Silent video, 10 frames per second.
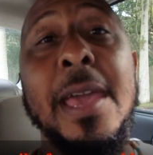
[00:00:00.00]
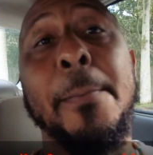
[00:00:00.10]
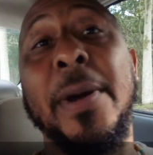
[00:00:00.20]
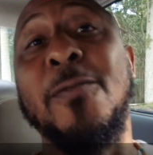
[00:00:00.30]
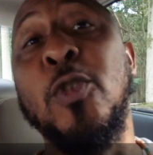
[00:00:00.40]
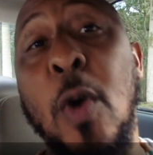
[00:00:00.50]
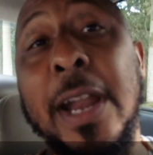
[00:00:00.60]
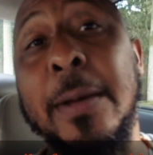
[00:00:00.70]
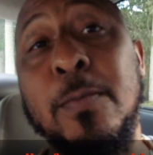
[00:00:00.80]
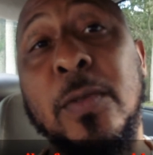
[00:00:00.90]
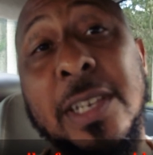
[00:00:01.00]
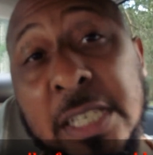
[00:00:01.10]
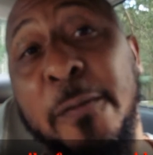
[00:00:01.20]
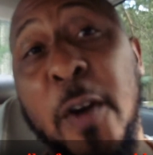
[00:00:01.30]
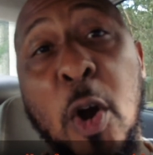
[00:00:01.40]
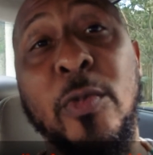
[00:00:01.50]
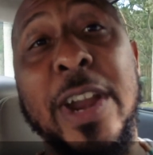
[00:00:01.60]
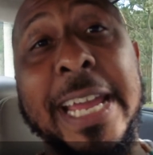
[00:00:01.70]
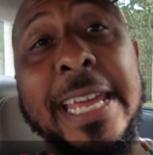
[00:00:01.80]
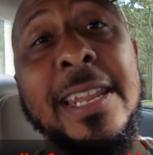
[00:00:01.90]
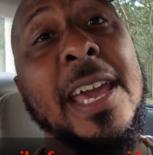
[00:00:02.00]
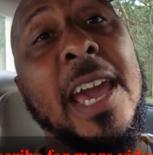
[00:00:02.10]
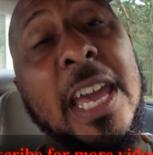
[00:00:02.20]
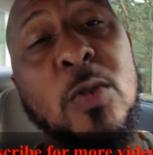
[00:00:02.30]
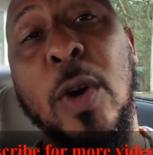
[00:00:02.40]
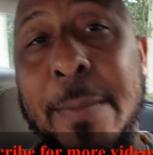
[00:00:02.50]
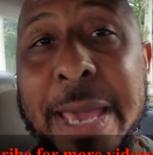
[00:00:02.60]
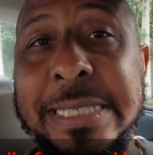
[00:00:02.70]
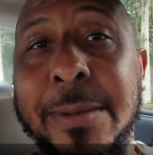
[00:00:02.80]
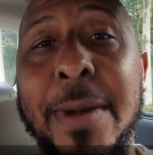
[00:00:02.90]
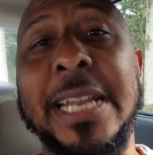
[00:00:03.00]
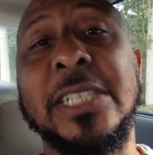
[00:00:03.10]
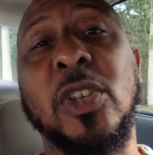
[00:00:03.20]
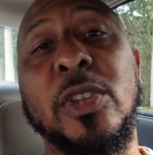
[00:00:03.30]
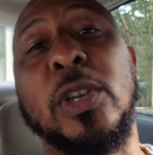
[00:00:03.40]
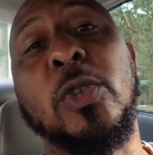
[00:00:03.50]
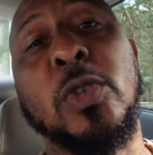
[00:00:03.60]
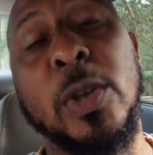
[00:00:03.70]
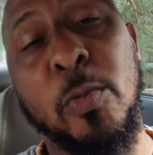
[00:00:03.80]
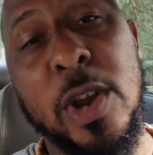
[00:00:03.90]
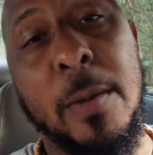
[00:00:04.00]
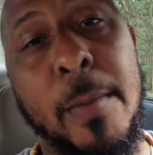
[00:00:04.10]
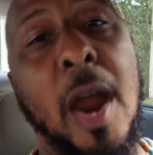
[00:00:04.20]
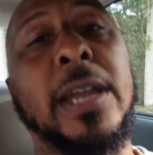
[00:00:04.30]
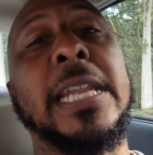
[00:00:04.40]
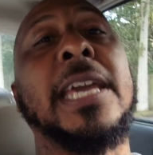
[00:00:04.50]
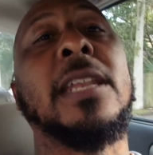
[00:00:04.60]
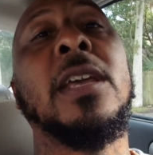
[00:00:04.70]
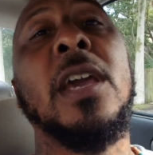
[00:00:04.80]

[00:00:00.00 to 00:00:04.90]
But if you want to get your phone ringing and you want to make some money so you can do some real marketing